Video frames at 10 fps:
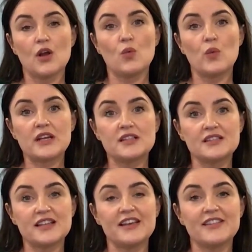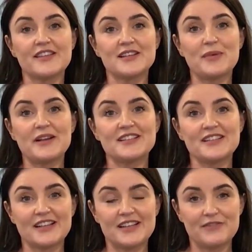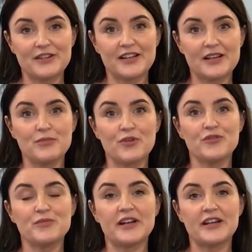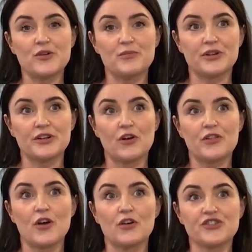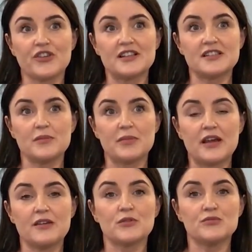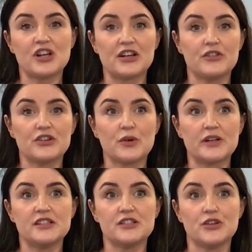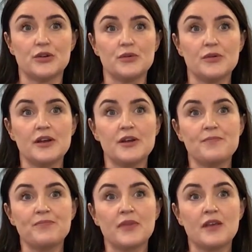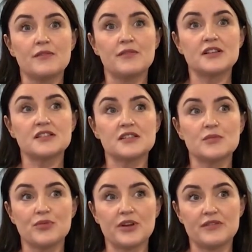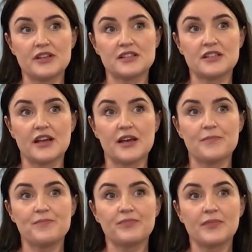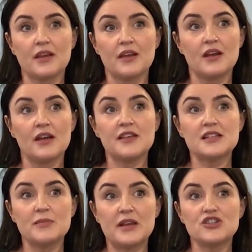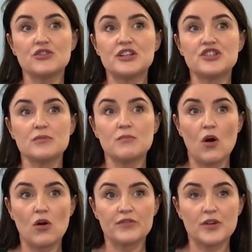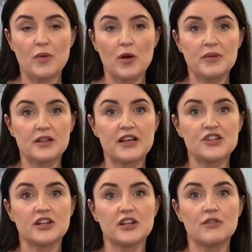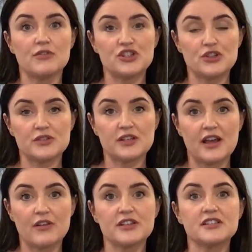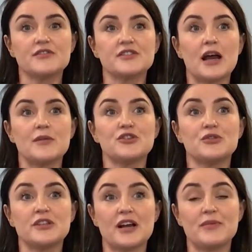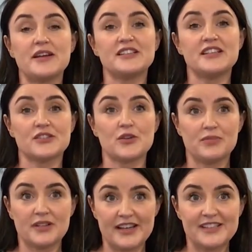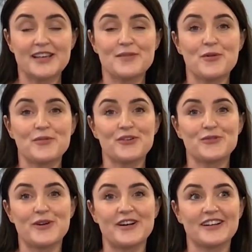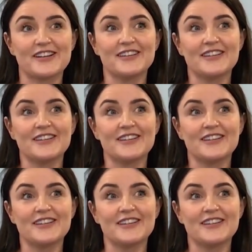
We can see that there's been a significant improvement in Humber and North Yorkshire ICB from January 22 versus the previous year. This means you're reaching more of your population and reducing their risk of type 2 diabetes, so please keep up the good work.